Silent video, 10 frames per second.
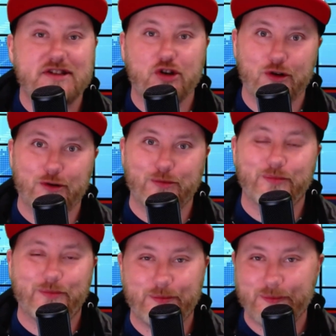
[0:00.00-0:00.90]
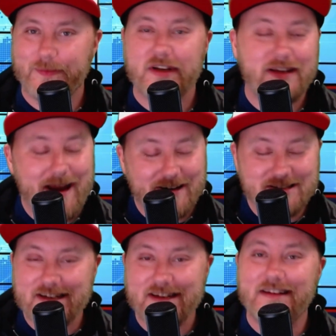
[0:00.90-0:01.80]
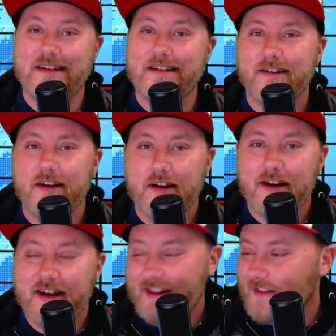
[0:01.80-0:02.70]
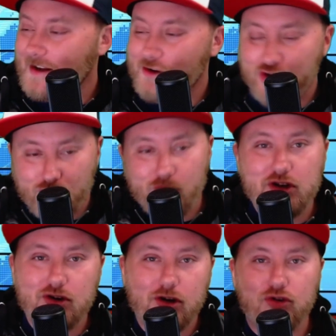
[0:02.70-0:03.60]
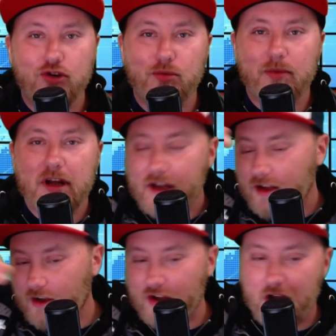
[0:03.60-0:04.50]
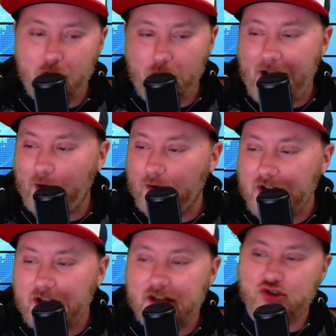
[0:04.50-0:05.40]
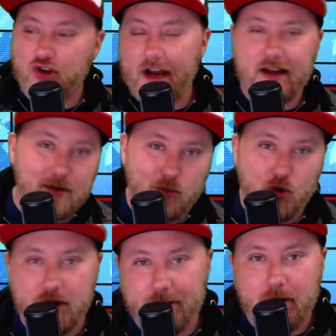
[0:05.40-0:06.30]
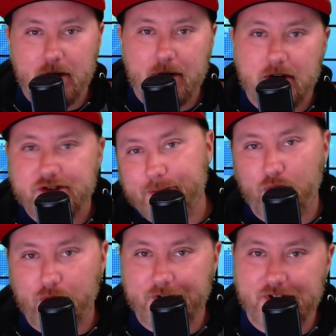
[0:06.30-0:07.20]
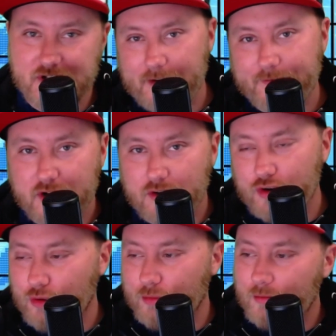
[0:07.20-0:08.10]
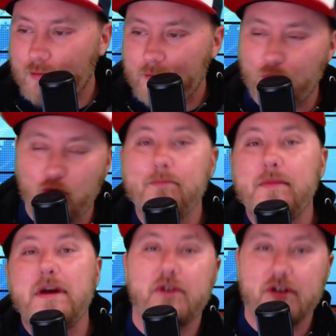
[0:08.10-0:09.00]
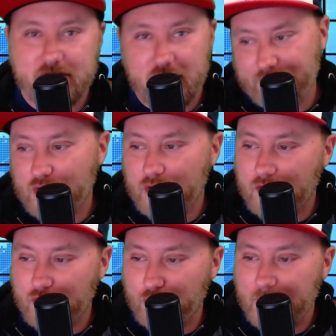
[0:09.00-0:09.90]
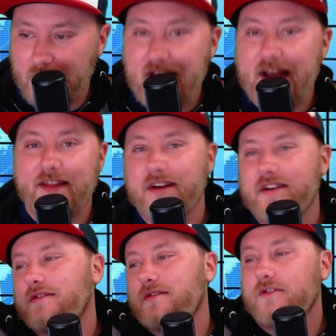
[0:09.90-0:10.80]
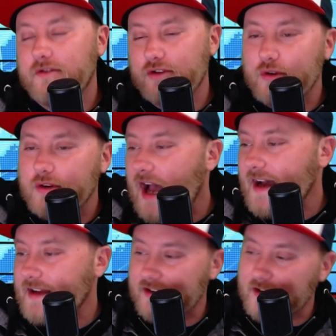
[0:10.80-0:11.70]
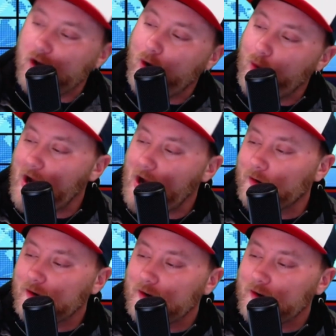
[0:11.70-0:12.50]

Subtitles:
a group. Guarantee it. And then you and your group can go out and try and get more supporters of your group, more members of your group, and then you guys can go out